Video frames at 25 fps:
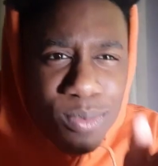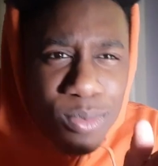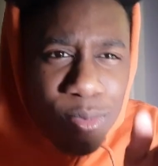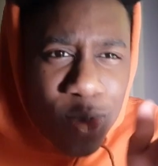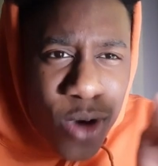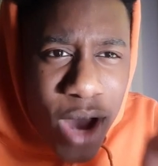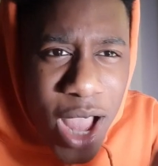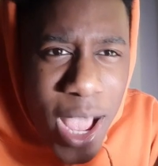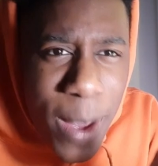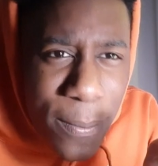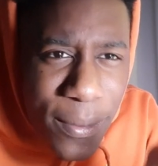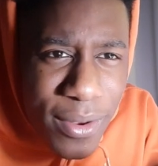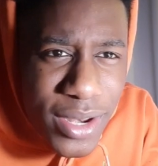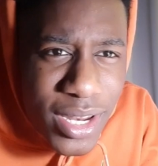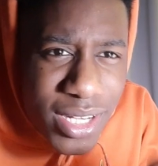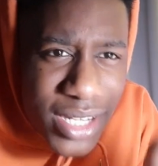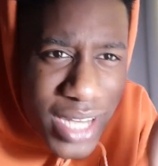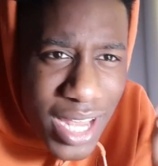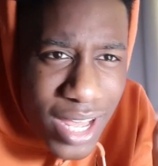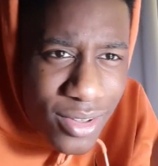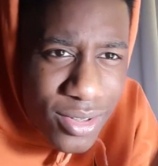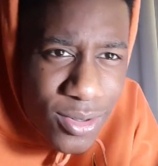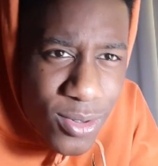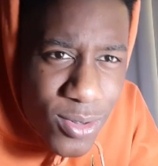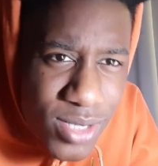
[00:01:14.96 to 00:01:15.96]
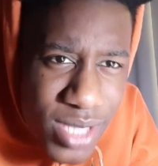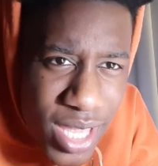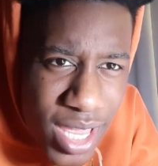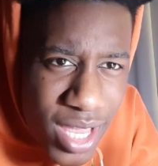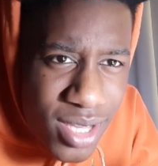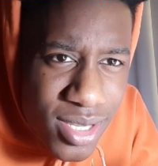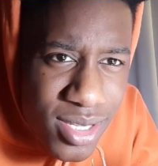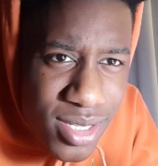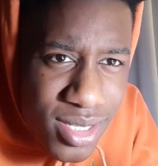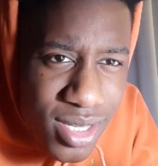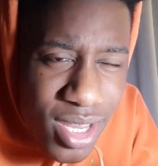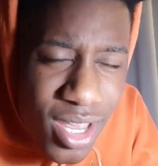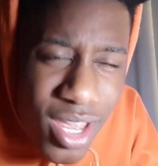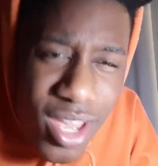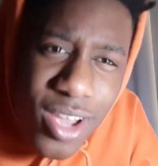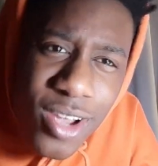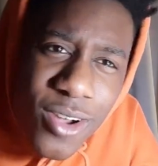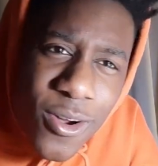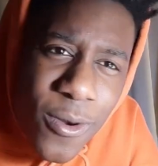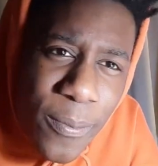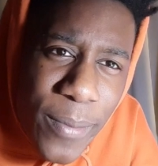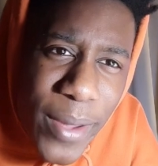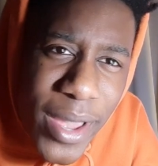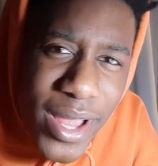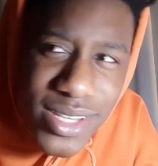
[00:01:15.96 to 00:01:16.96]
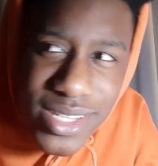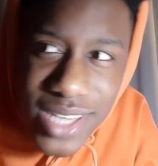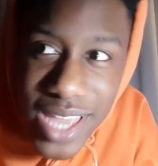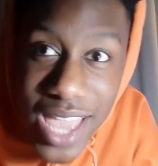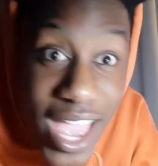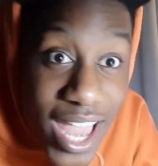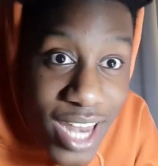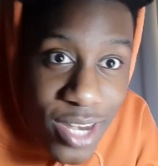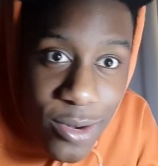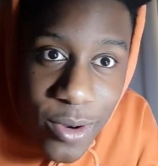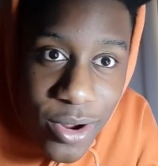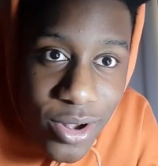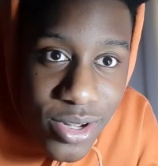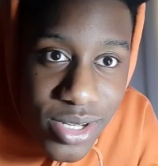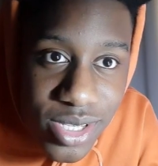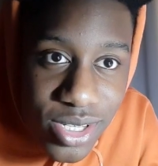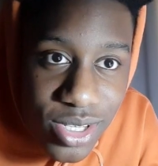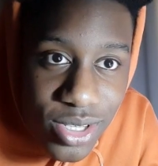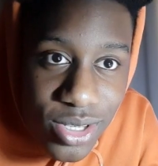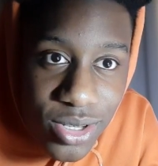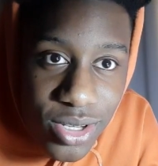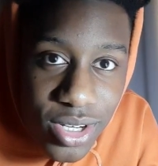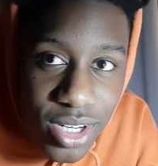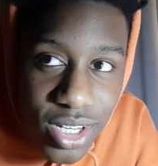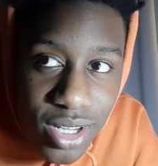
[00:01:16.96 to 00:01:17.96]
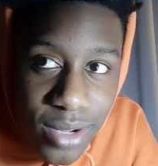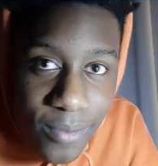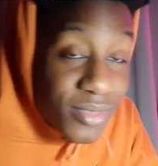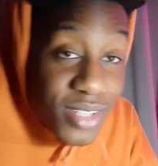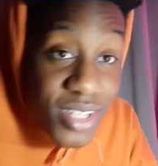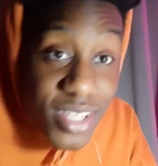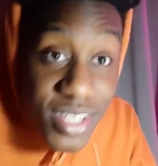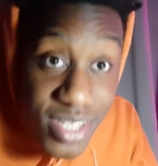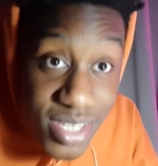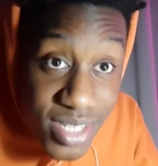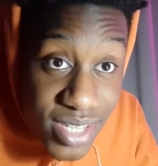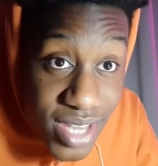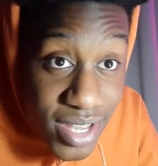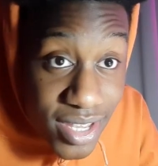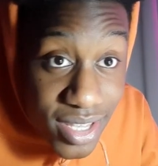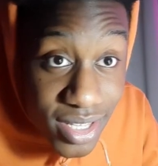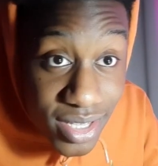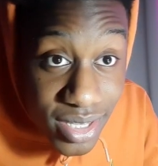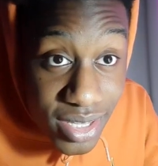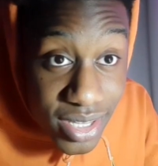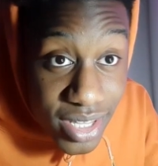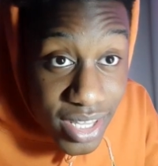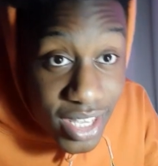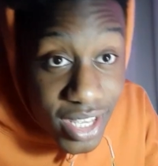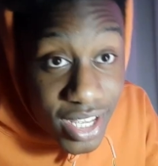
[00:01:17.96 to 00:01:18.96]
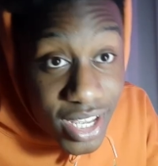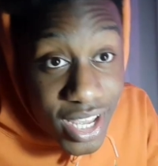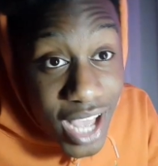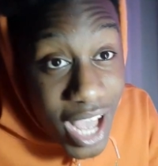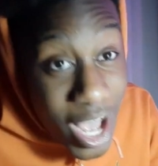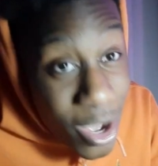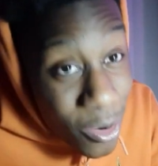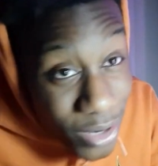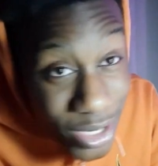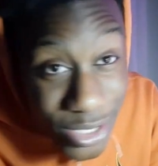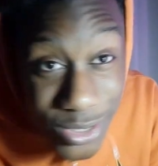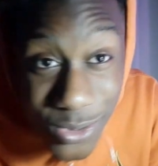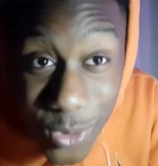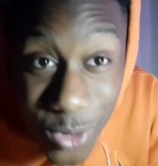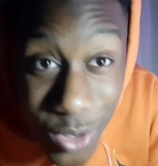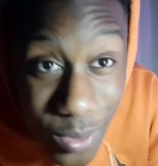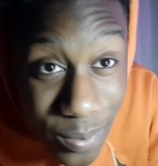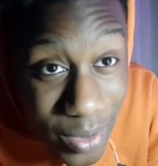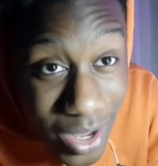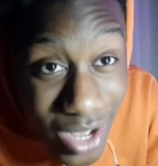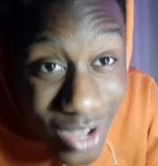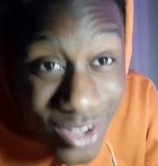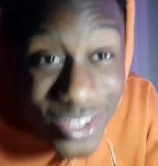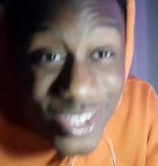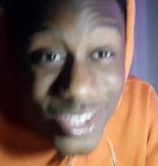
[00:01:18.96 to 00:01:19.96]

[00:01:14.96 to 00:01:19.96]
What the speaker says: more happening down those ends compared to anywhere else in the uni. Second thing, I want to talk about